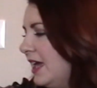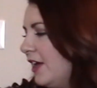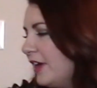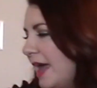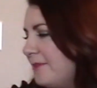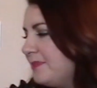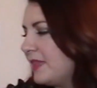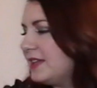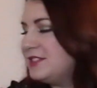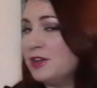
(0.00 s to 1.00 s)
Okay,
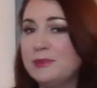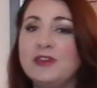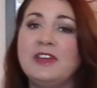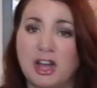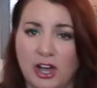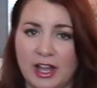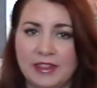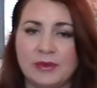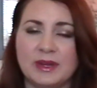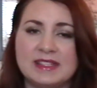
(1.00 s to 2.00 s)
so moving on.
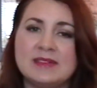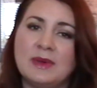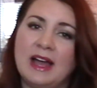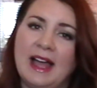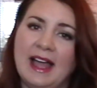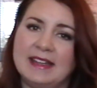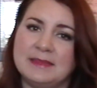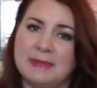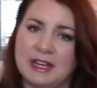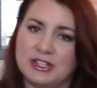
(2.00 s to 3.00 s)
The reason why I had to
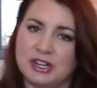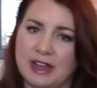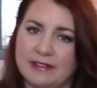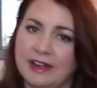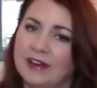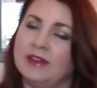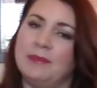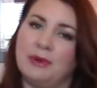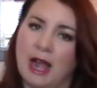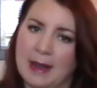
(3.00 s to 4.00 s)
make sure I found a
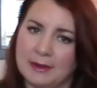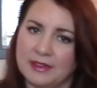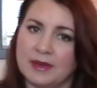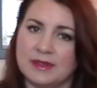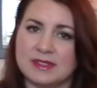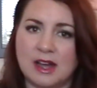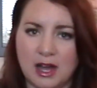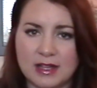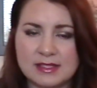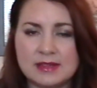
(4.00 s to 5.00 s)
primer that was
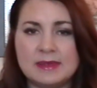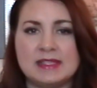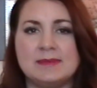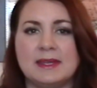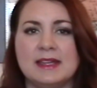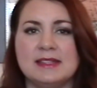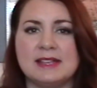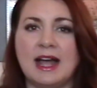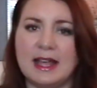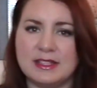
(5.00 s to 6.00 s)
awesome is because
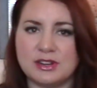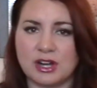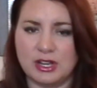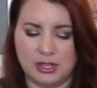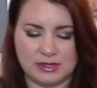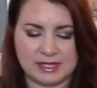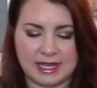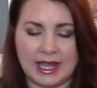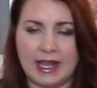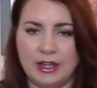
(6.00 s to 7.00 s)
I started
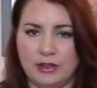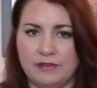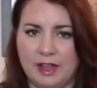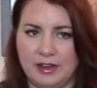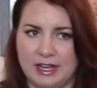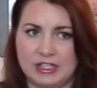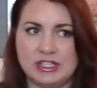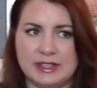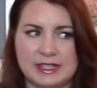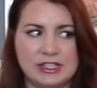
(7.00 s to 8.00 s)
using a new
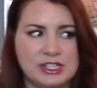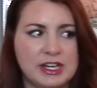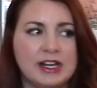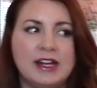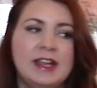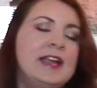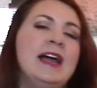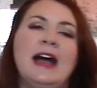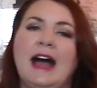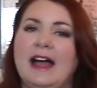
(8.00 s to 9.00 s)
foundation this year.
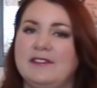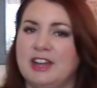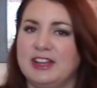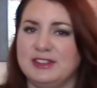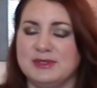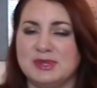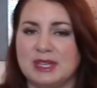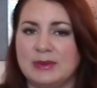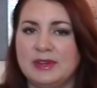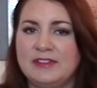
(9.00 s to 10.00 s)
I have not used
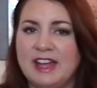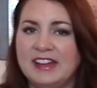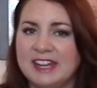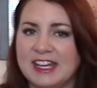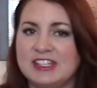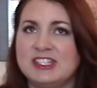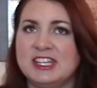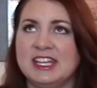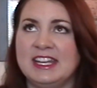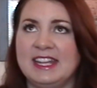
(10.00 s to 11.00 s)
liquid foundation